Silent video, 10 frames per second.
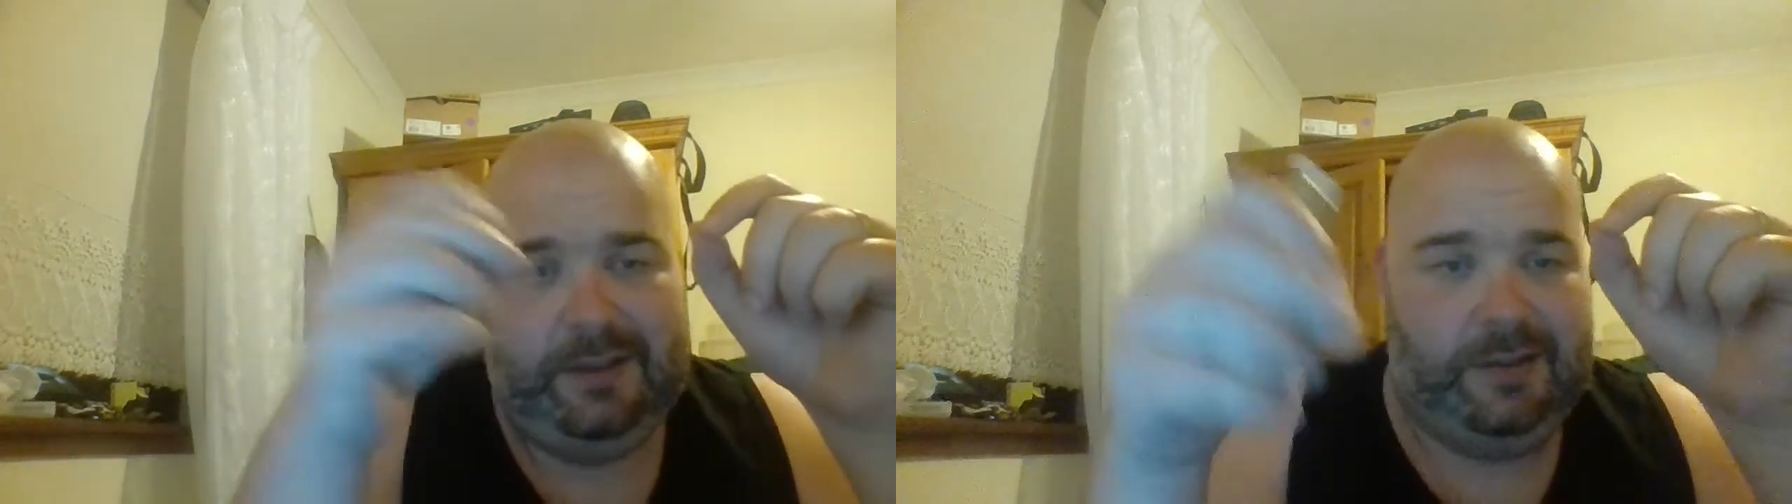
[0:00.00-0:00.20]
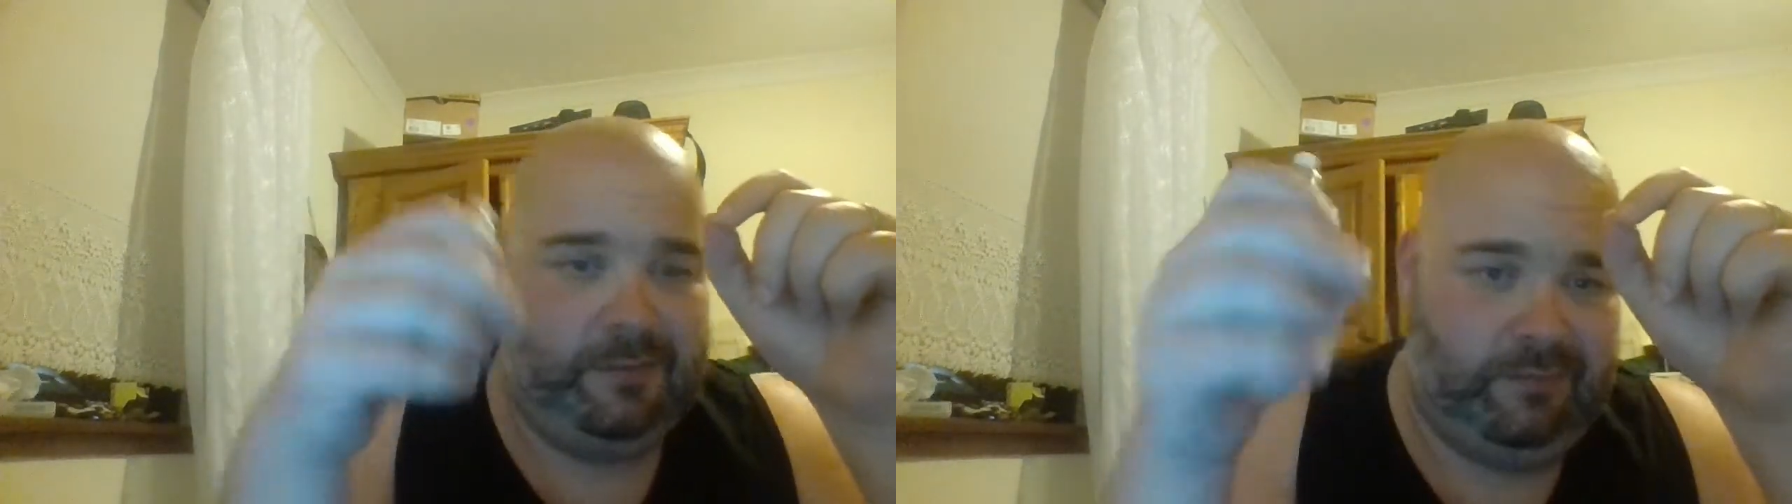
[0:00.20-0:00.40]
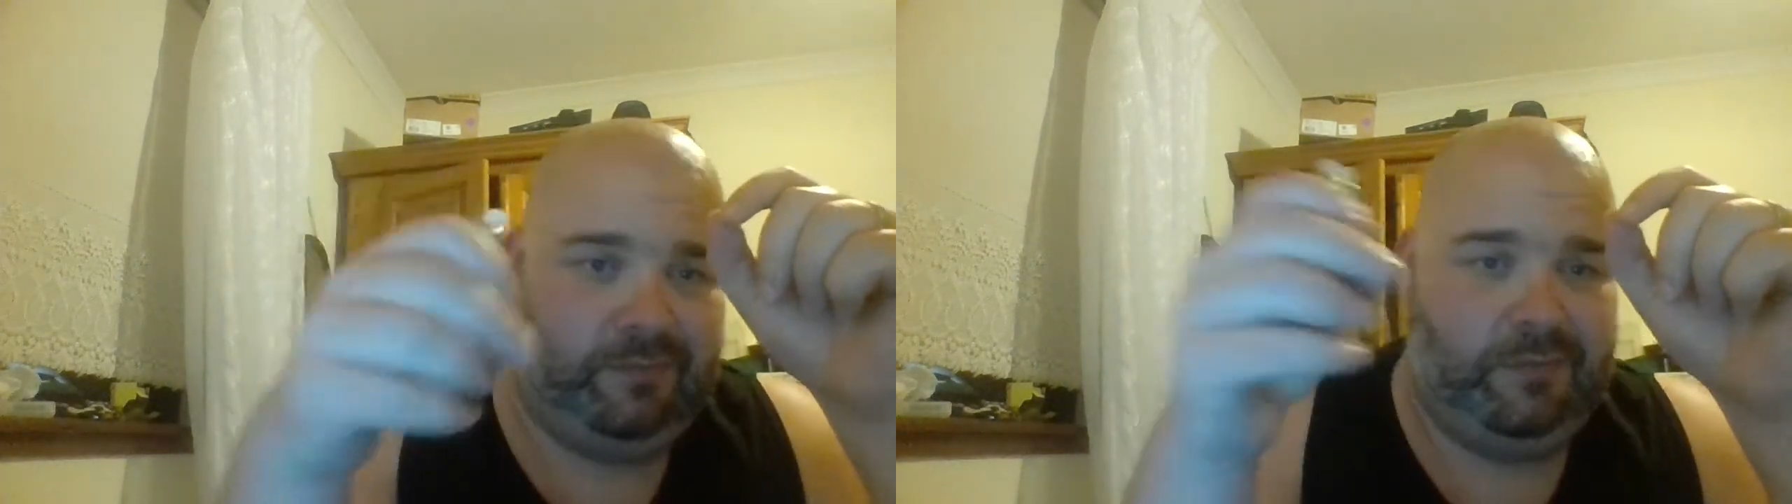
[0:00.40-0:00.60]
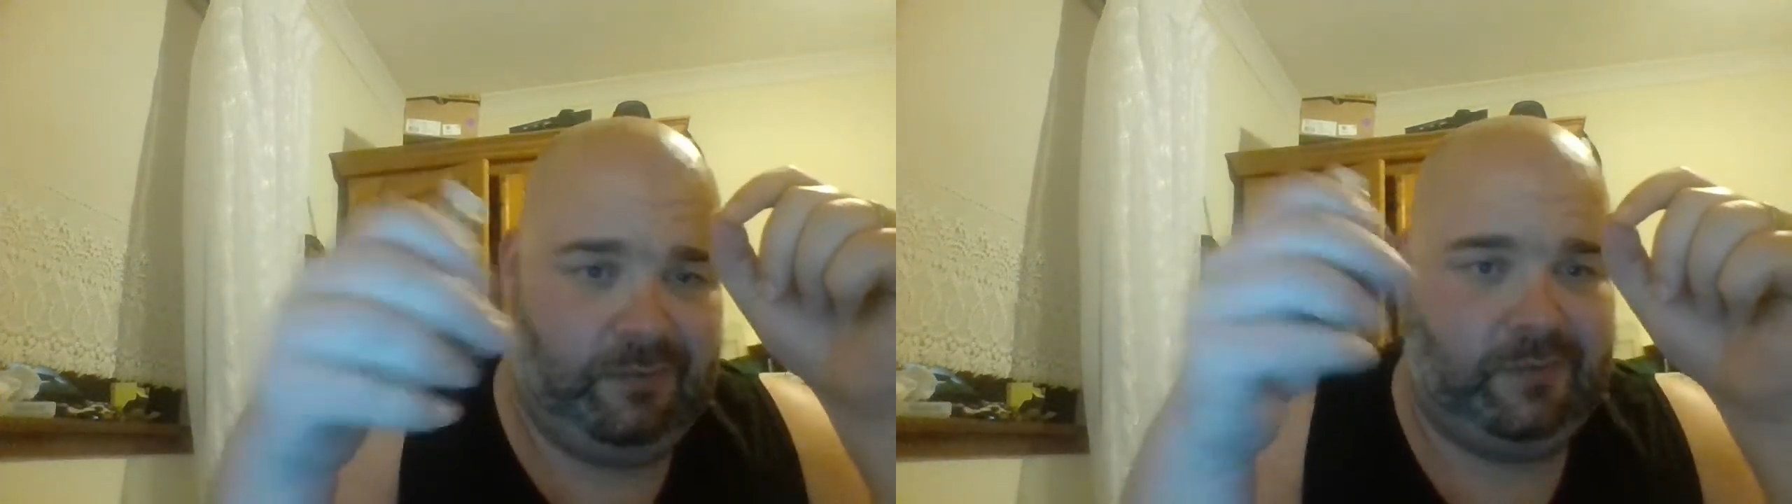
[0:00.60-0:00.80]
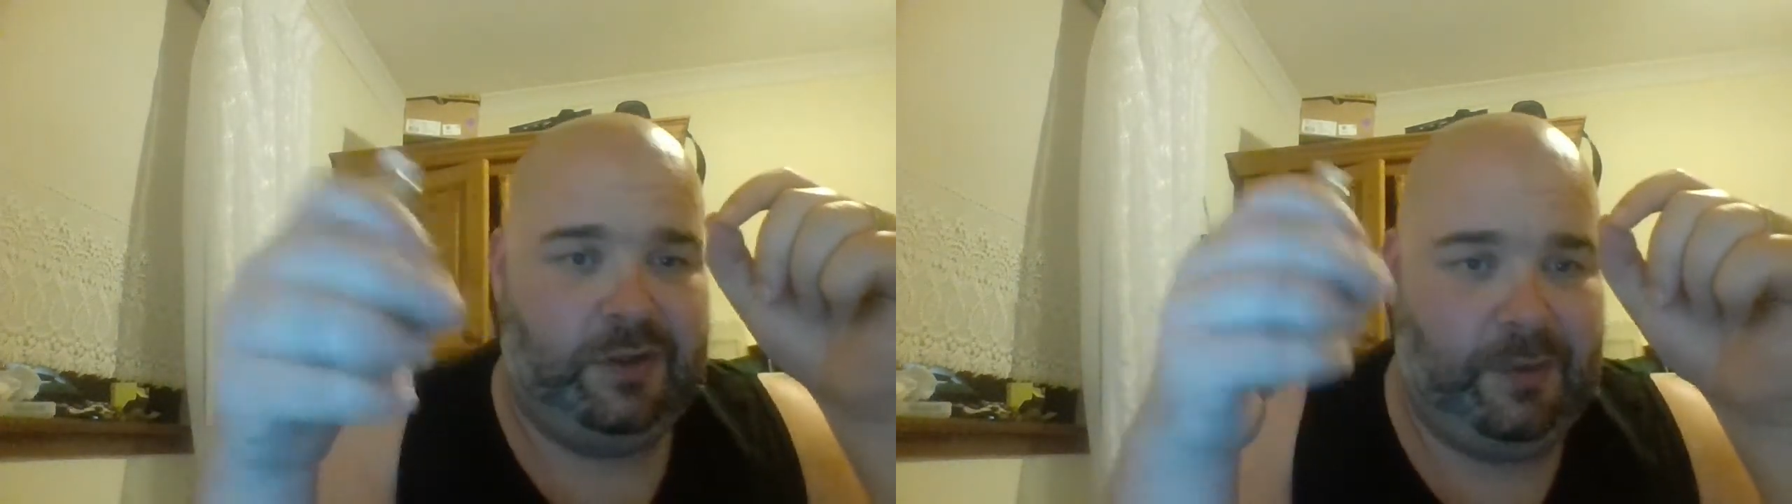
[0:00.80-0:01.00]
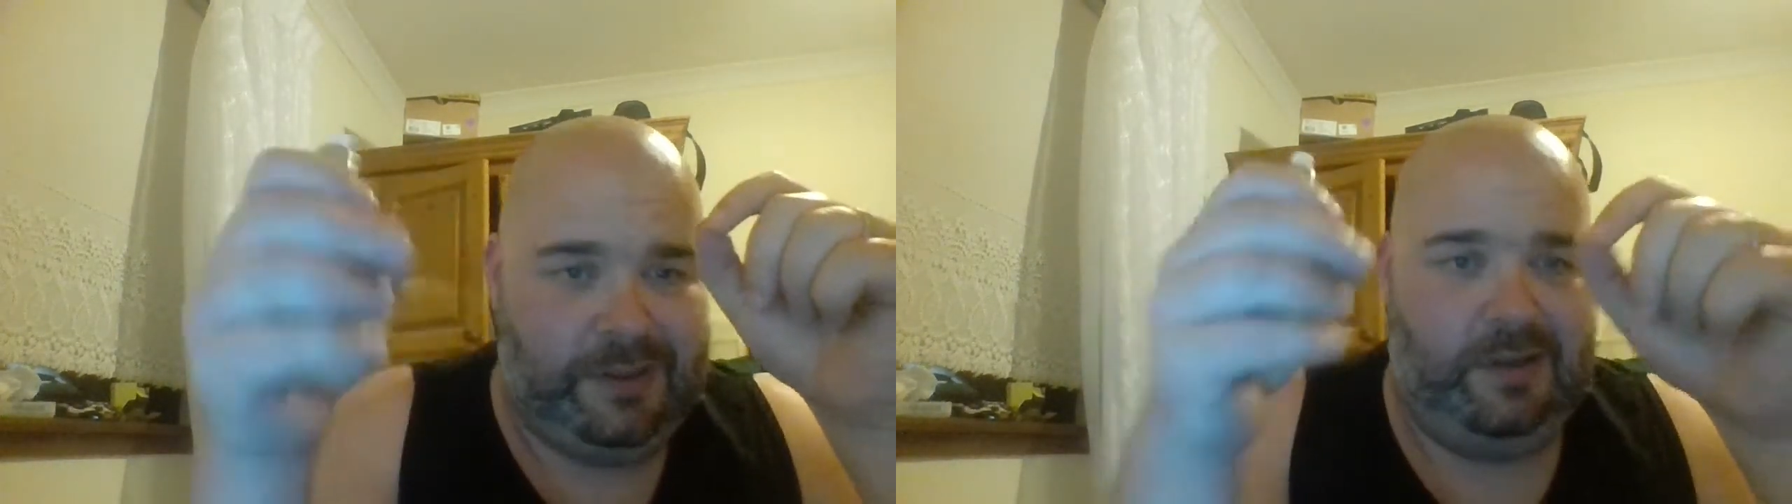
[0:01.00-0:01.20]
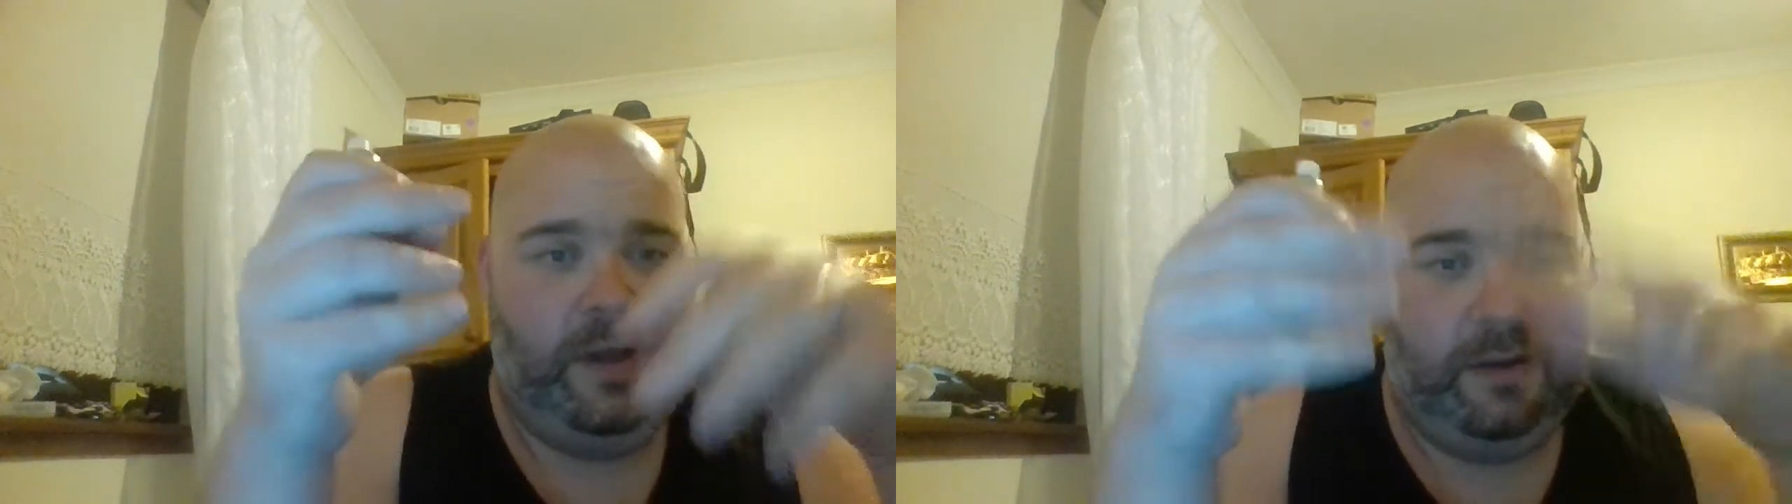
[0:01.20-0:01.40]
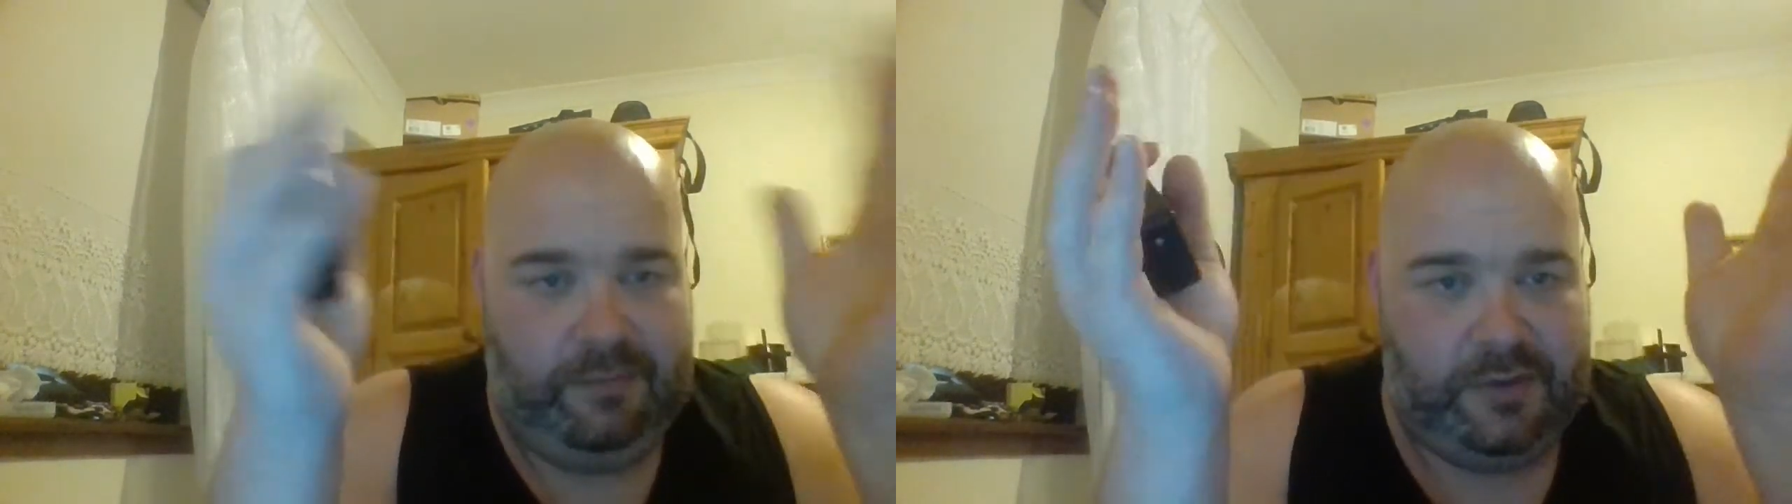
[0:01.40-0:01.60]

just twizzle it.